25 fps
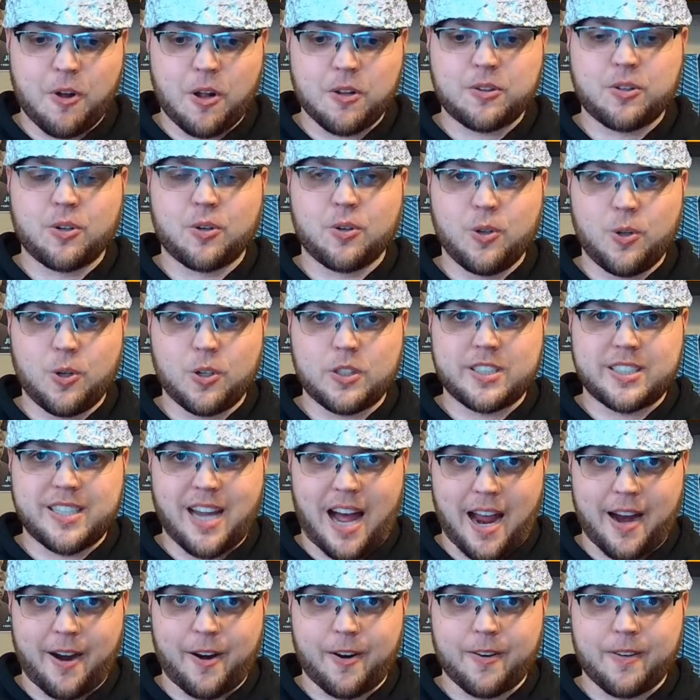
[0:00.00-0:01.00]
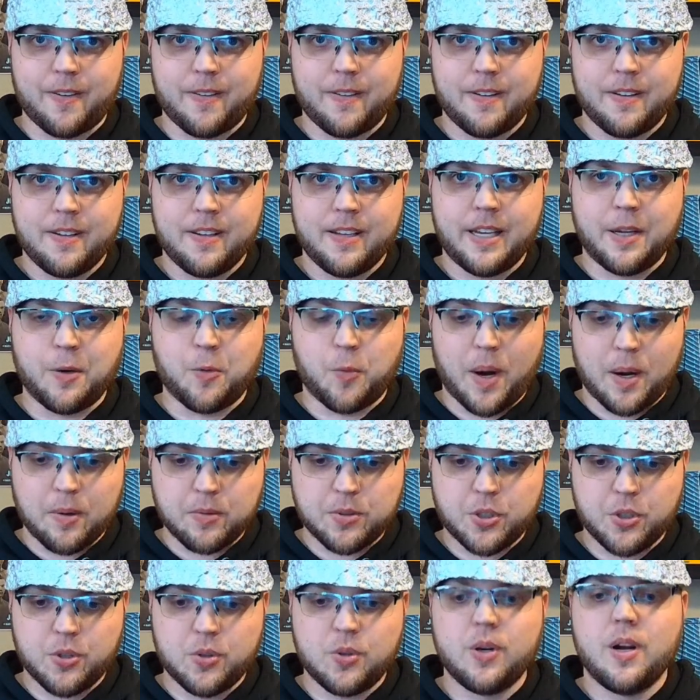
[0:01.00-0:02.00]
Walter looks tired in
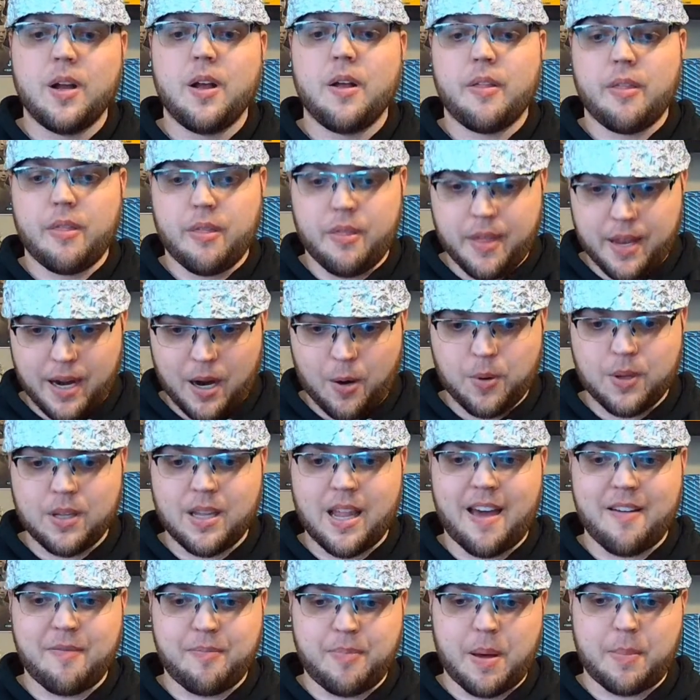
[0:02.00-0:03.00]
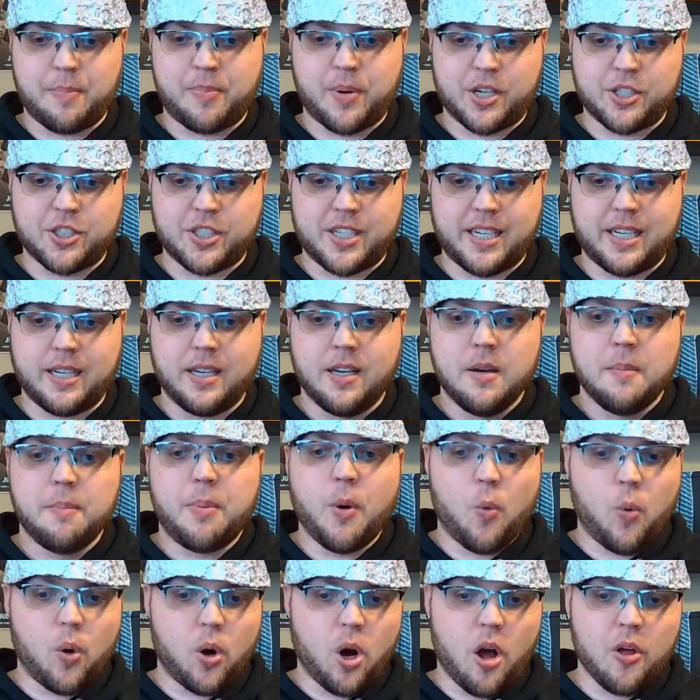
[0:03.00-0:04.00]
round two, then I will live bet Breschke.
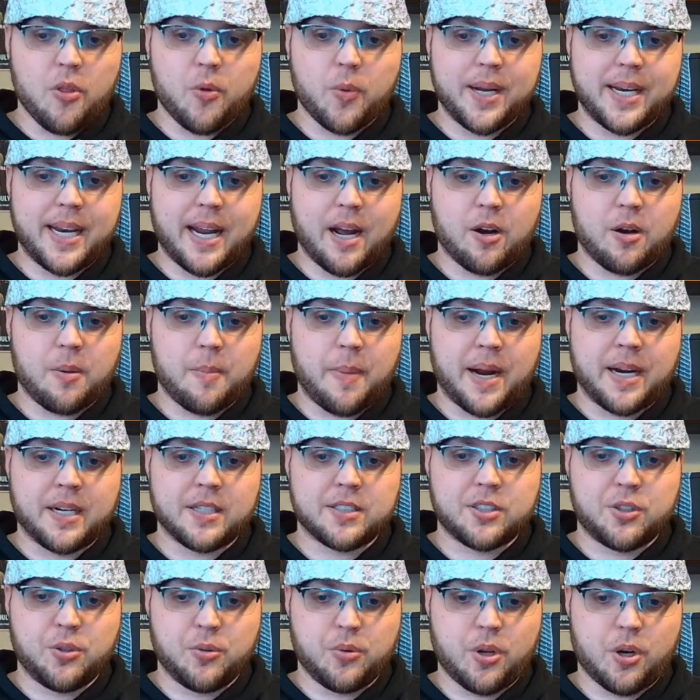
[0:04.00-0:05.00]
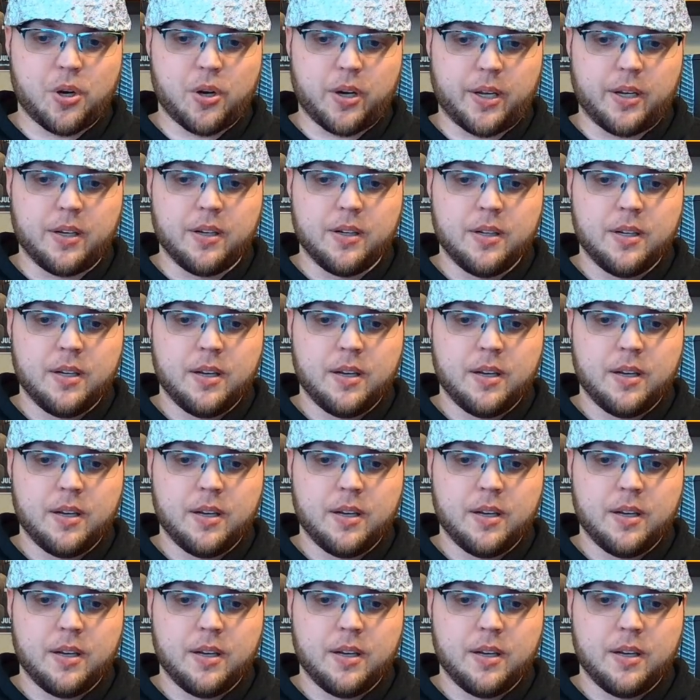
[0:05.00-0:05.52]
But we're all the way down to minus 230.